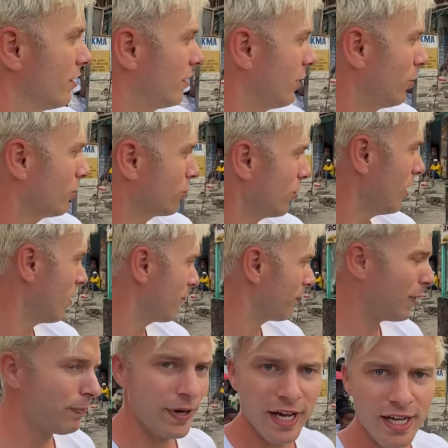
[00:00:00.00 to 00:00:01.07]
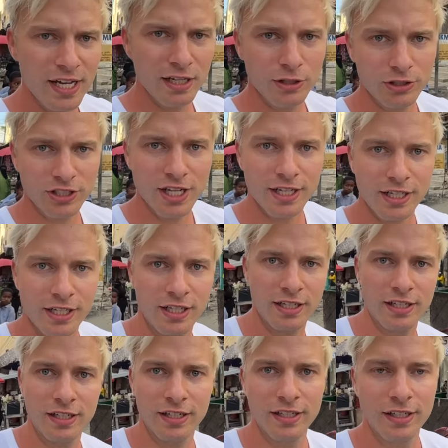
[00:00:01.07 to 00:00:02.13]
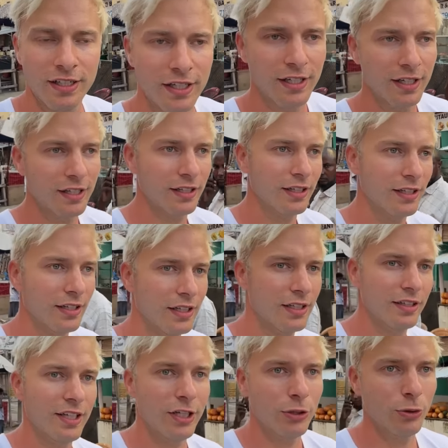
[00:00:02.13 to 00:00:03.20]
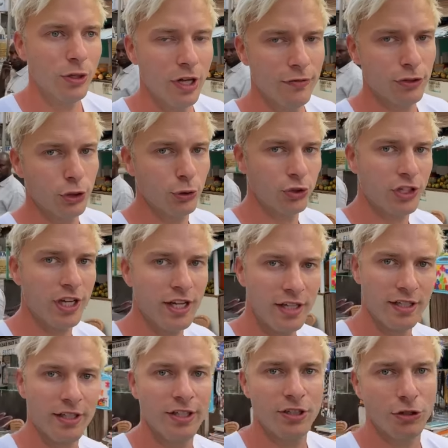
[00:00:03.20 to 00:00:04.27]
They also have papaya, it looks like. They do love juice here in